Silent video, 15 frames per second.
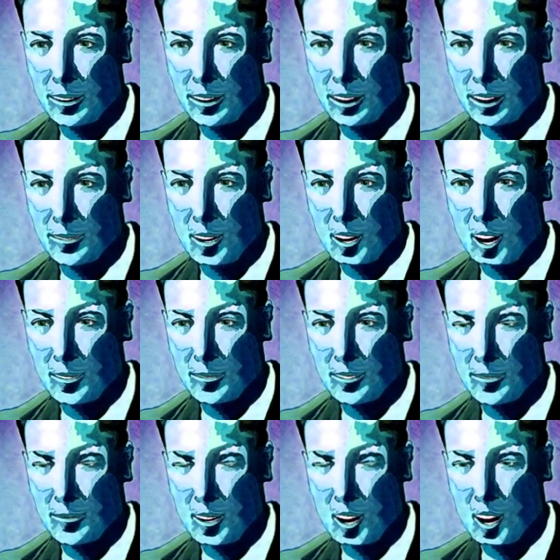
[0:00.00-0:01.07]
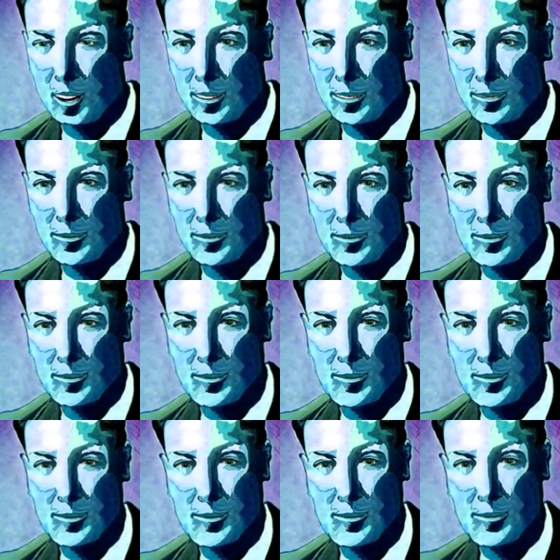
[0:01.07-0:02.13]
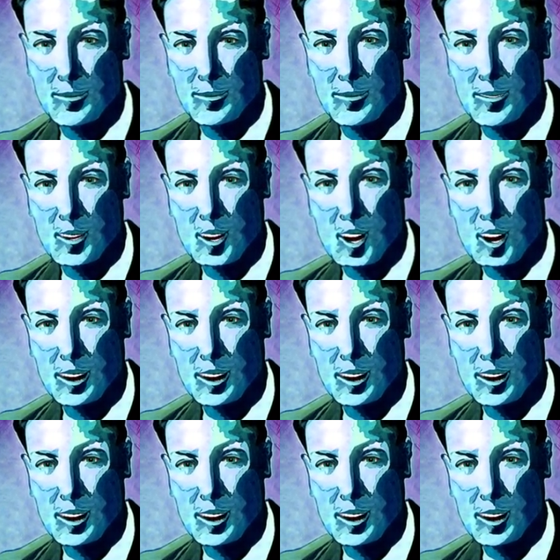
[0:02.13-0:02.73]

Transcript: It doesn't operate itself. And